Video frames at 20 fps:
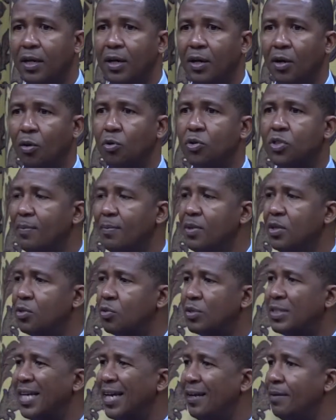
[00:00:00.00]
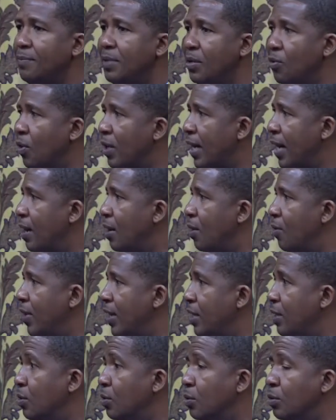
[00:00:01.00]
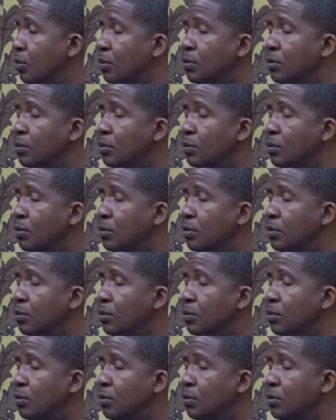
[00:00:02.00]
who's coming to tell me what I already know